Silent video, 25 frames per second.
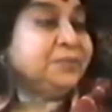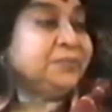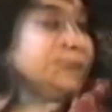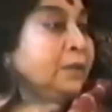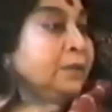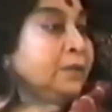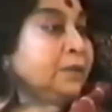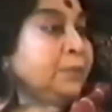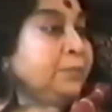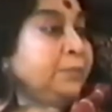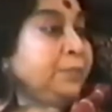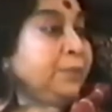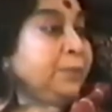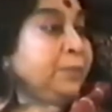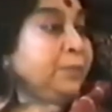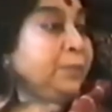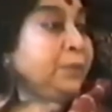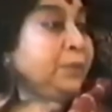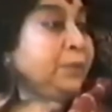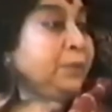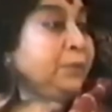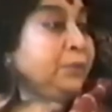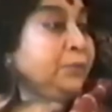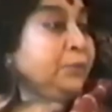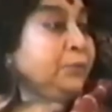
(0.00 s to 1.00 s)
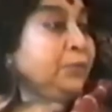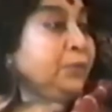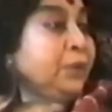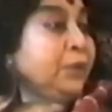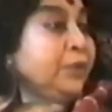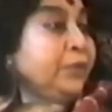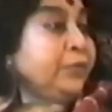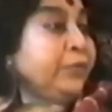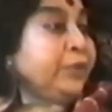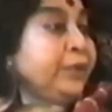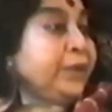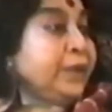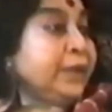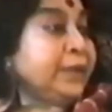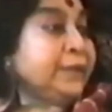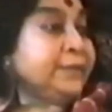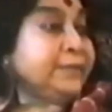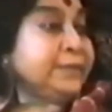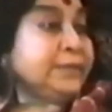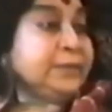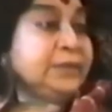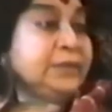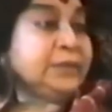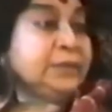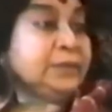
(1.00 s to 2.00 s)
The people who got
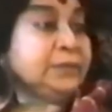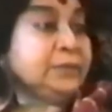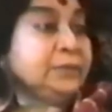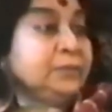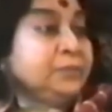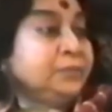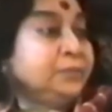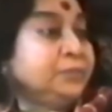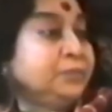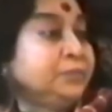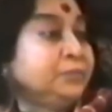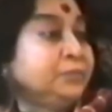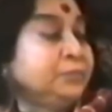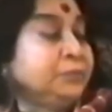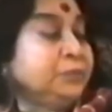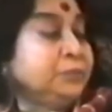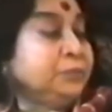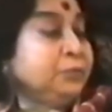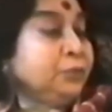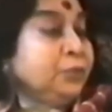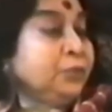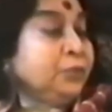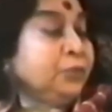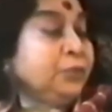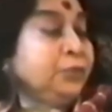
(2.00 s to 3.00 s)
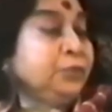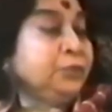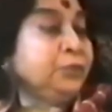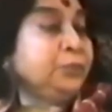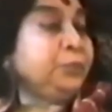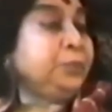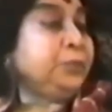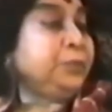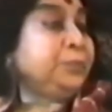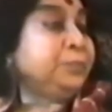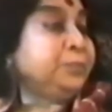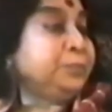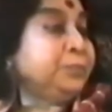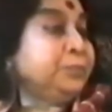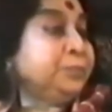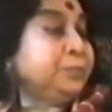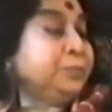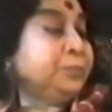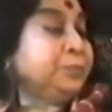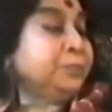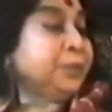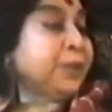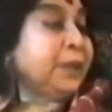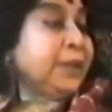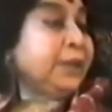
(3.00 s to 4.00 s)
realization before
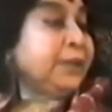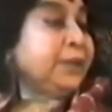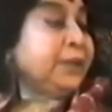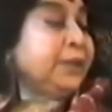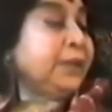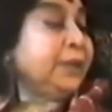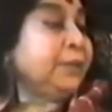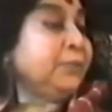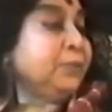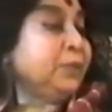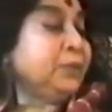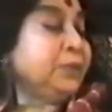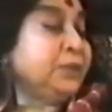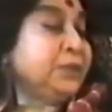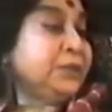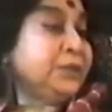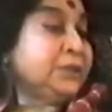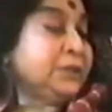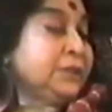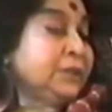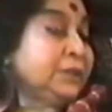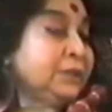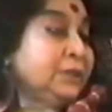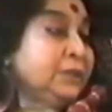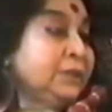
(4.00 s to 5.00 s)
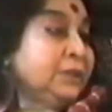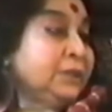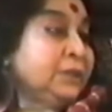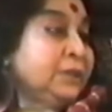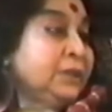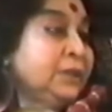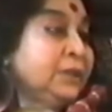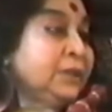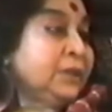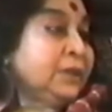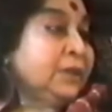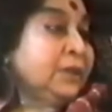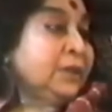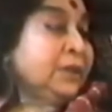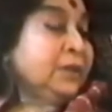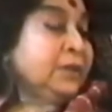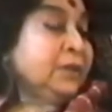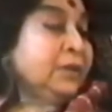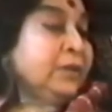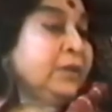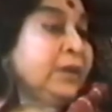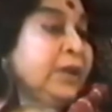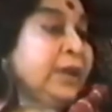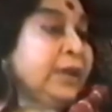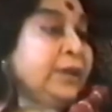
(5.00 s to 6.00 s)
I came on this earth
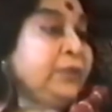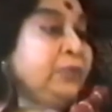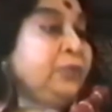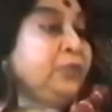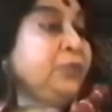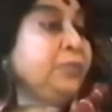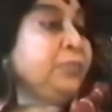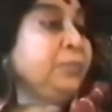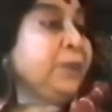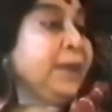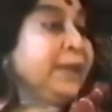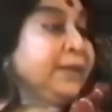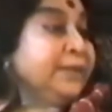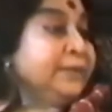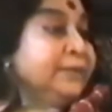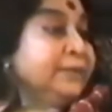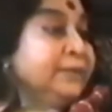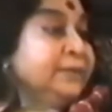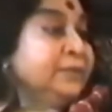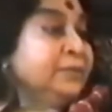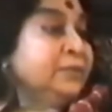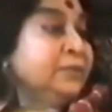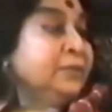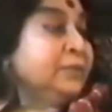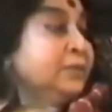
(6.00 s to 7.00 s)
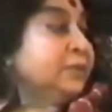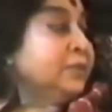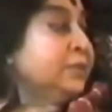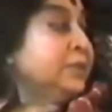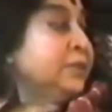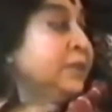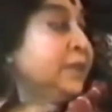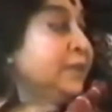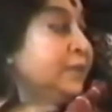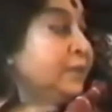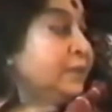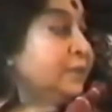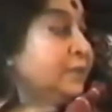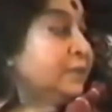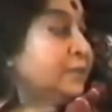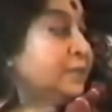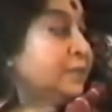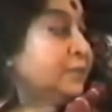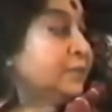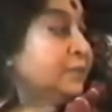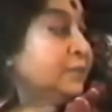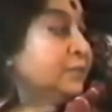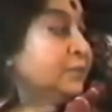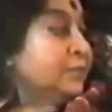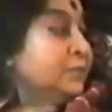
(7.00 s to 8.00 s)
had to imagine the
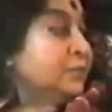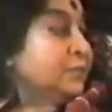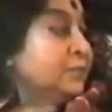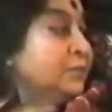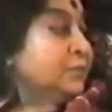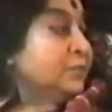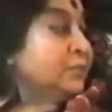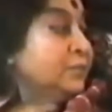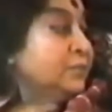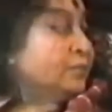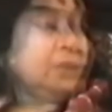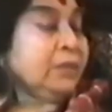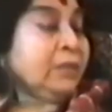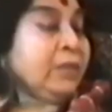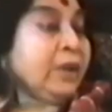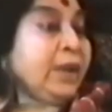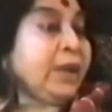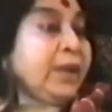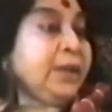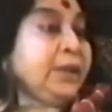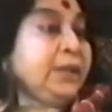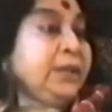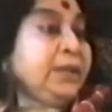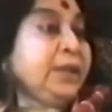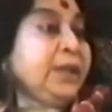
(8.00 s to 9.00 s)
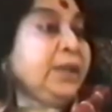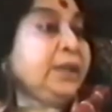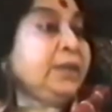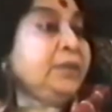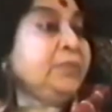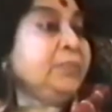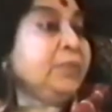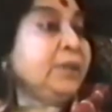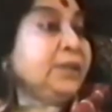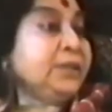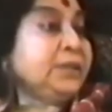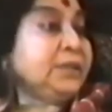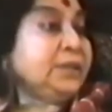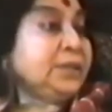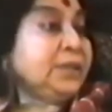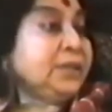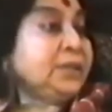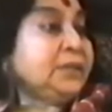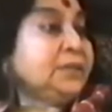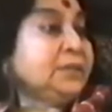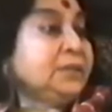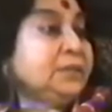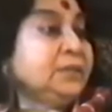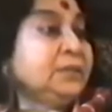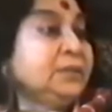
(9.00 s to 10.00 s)
deities. And in that
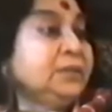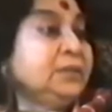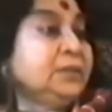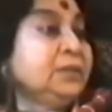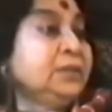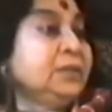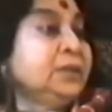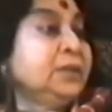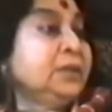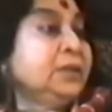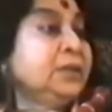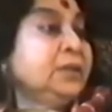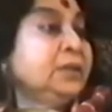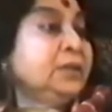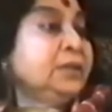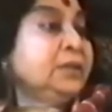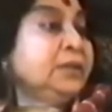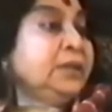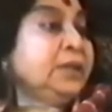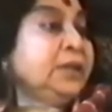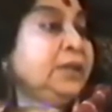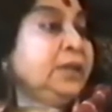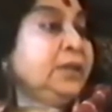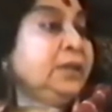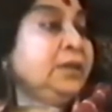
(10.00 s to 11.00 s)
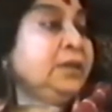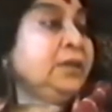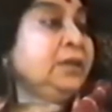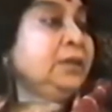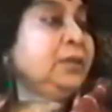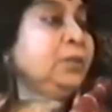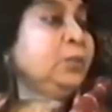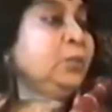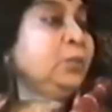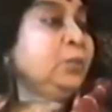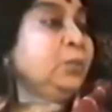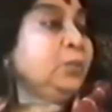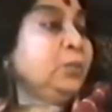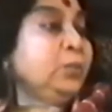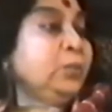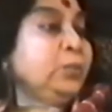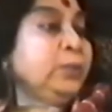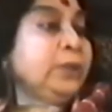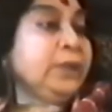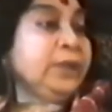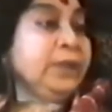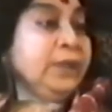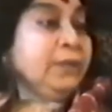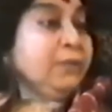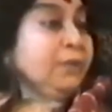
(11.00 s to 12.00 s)
imagination, they
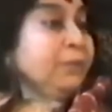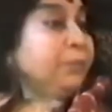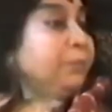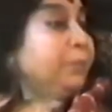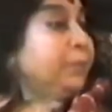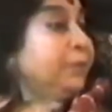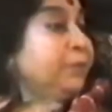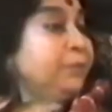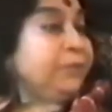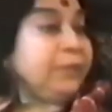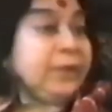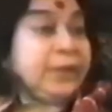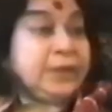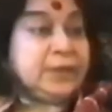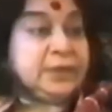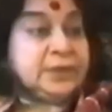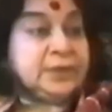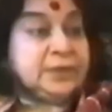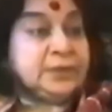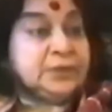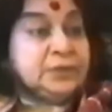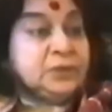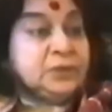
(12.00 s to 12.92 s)
were never perfect.